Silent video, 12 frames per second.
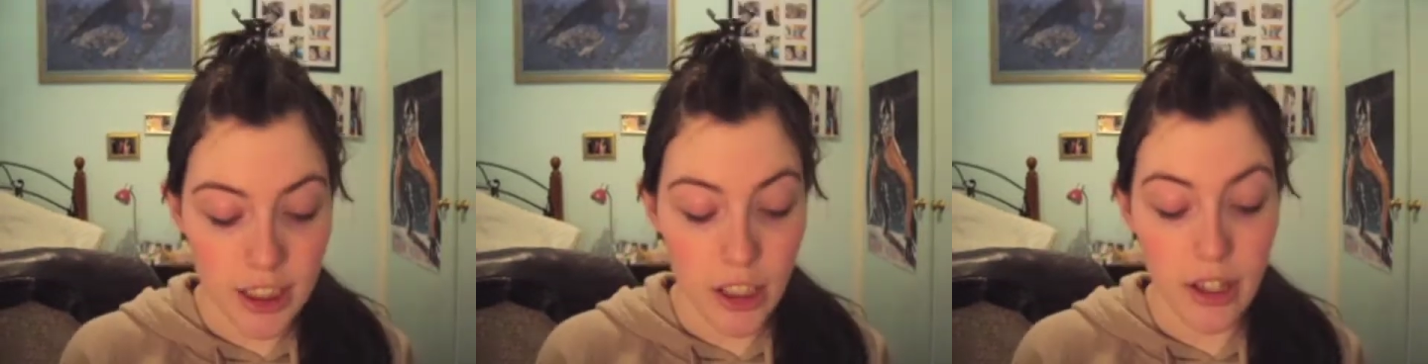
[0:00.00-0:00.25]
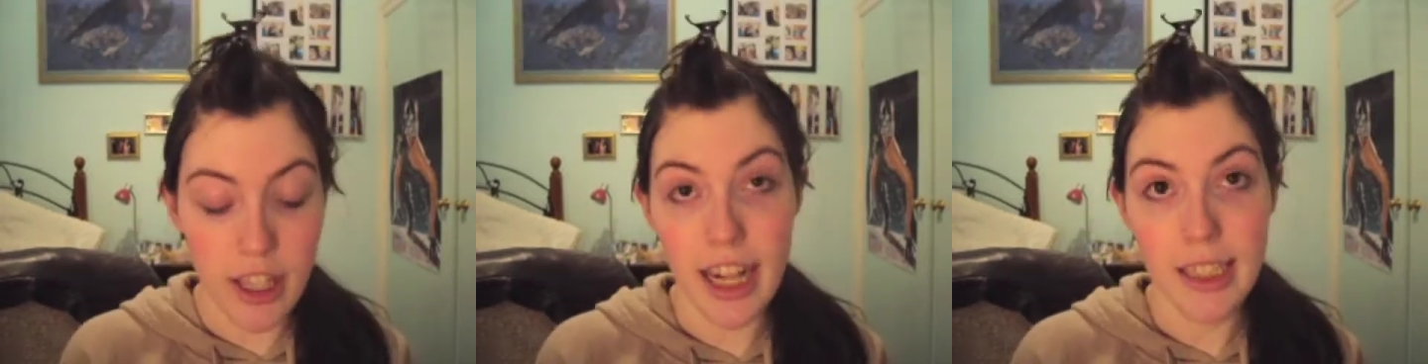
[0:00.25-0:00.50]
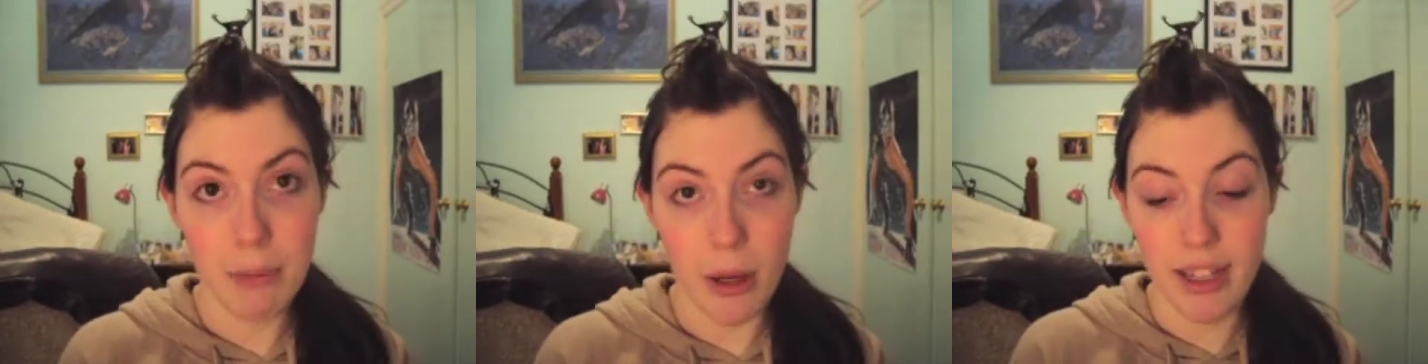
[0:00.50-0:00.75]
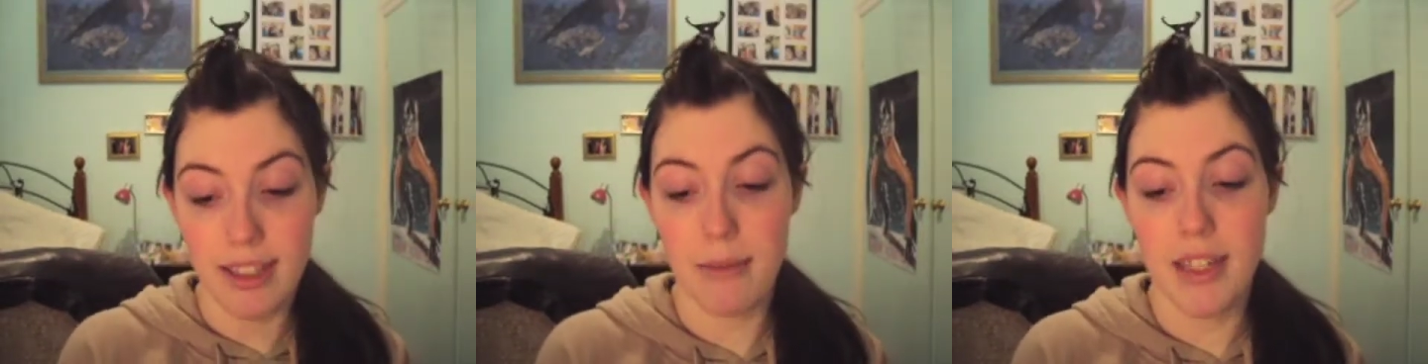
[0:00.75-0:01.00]
So the next
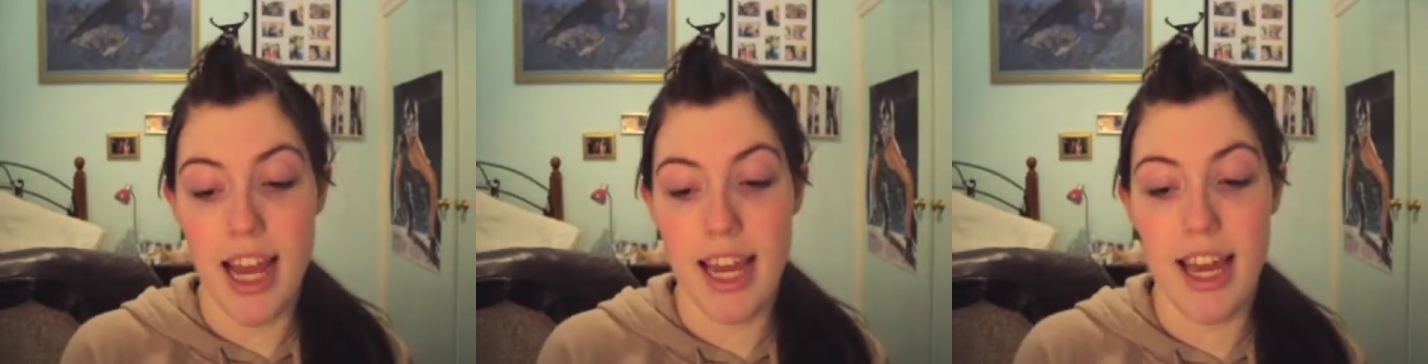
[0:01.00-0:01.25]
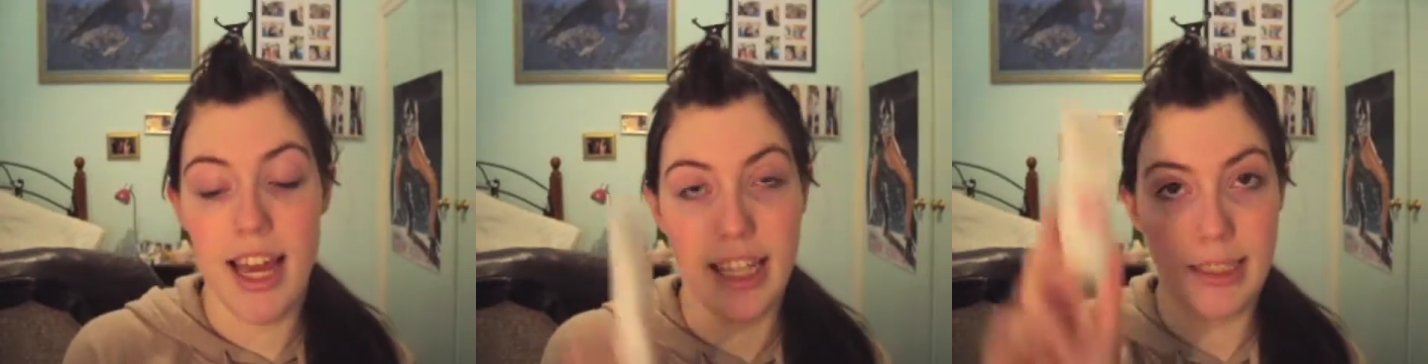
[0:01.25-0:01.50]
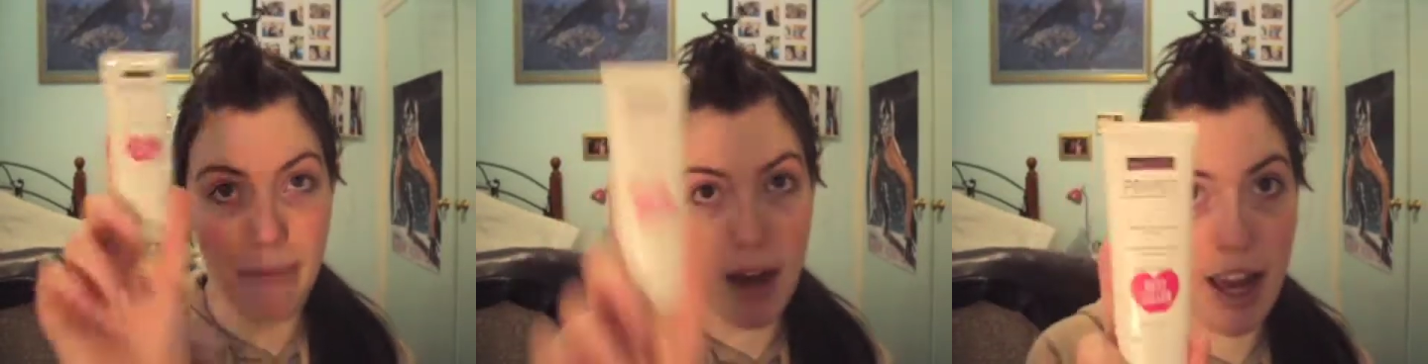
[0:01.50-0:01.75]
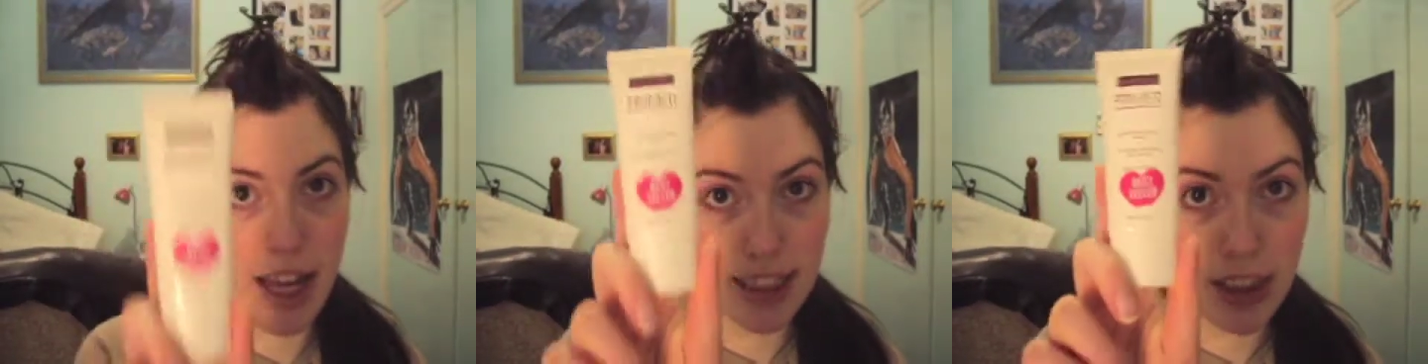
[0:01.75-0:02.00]
product I'm taking is
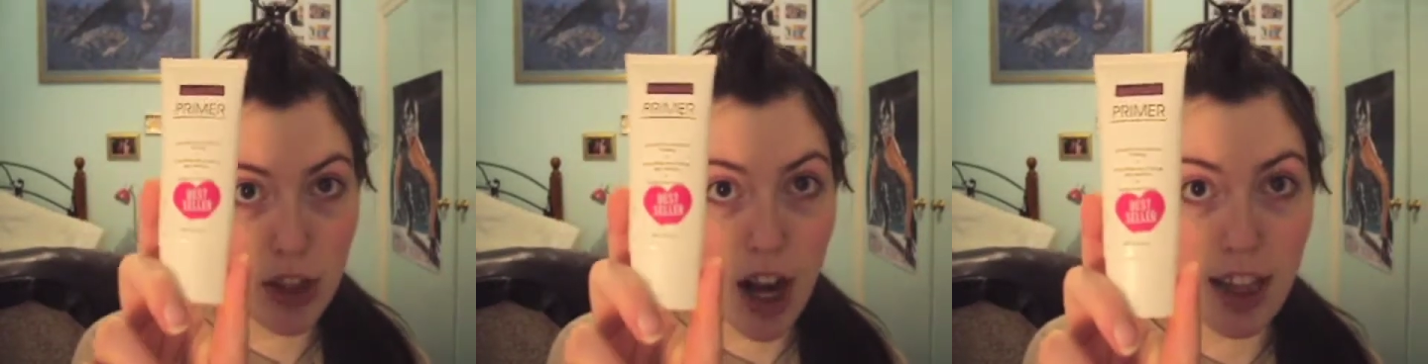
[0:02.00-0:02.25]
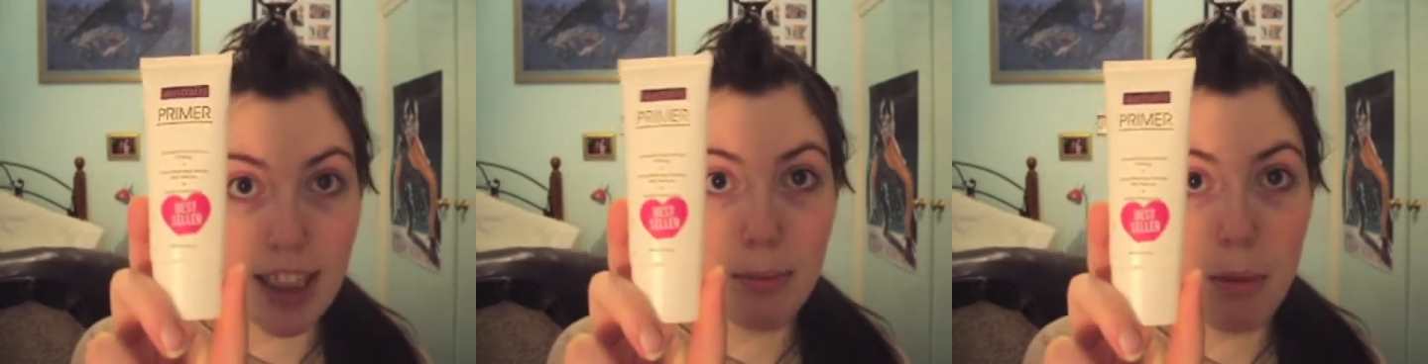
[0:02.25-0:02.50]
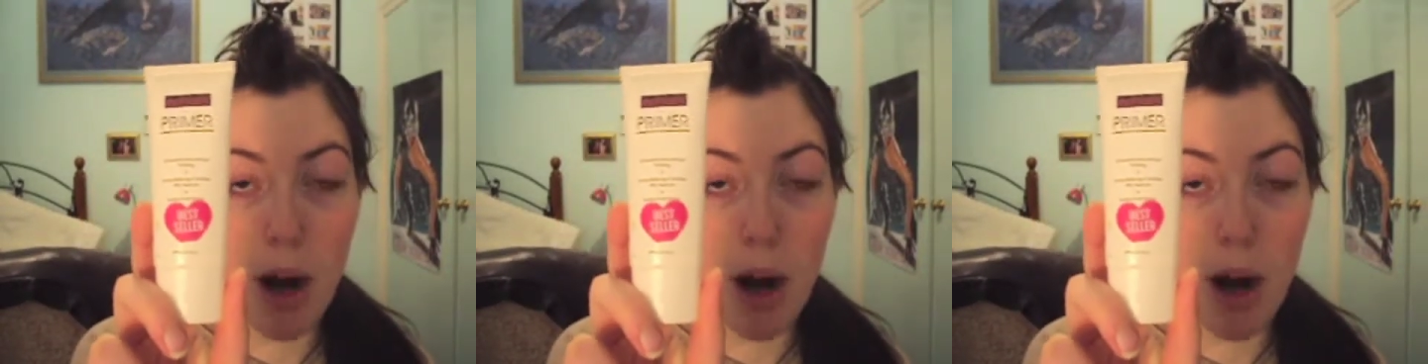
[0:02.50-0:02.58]
my Australis